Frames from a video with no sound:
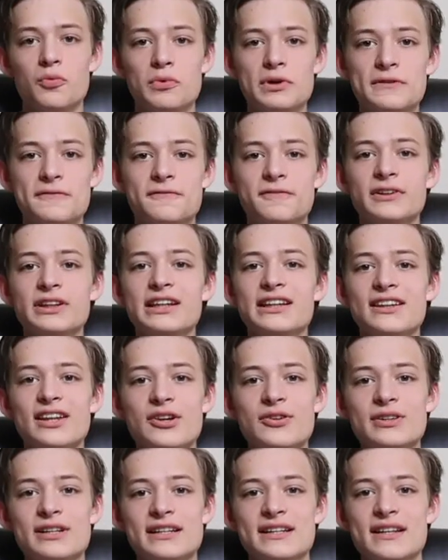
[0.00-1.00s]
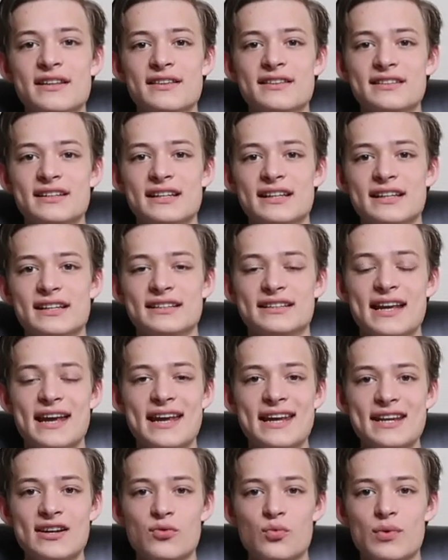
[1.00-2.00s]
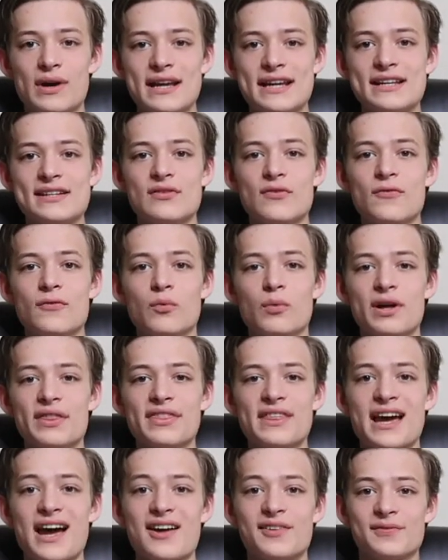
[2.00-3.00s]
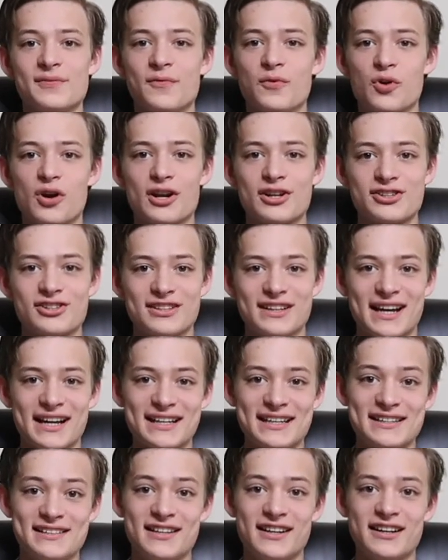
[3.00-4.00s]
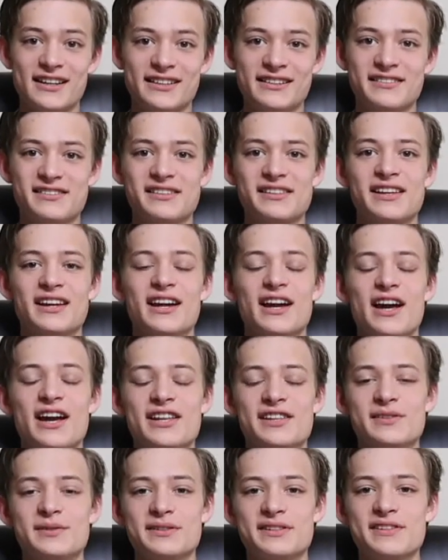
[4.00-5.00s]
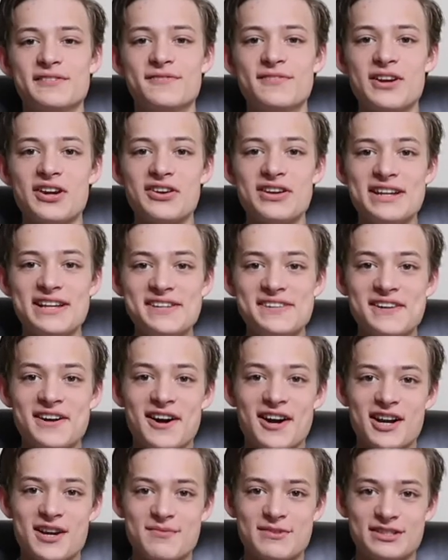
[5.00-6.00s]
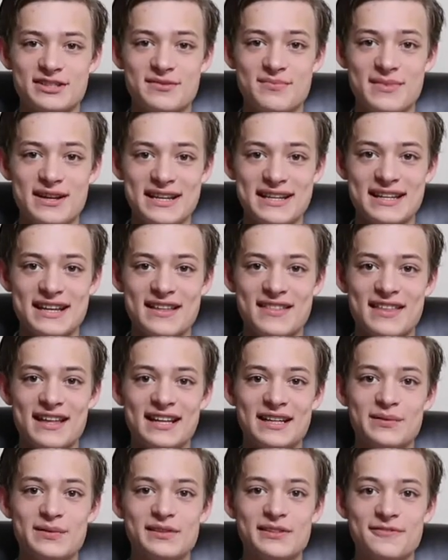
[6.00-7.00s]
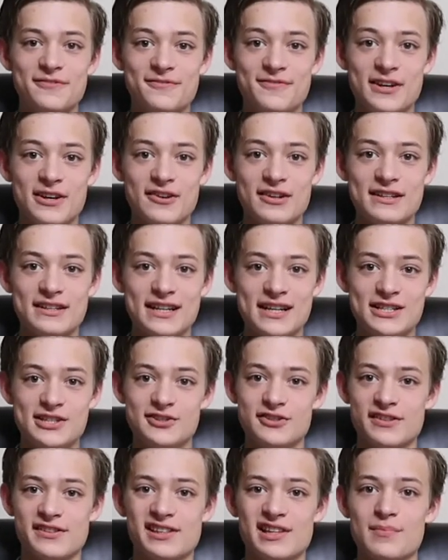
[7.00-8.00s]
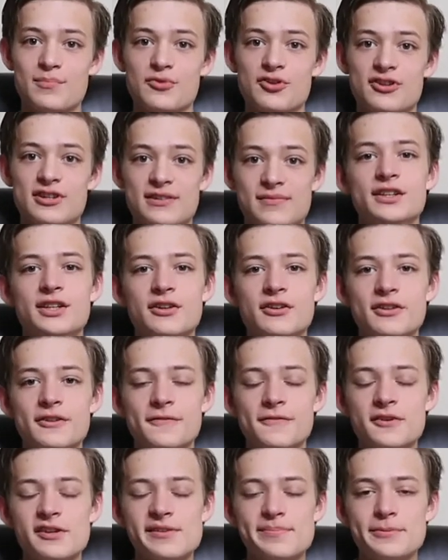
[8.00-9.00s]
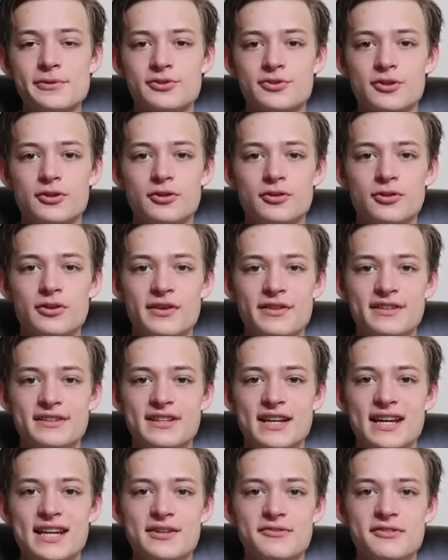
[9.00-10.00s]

When fully loaded, the Tang weighed 1,490 tons, so it's a very easy argument to make that it was a very dangerous submarine. During the first patrol, the Tang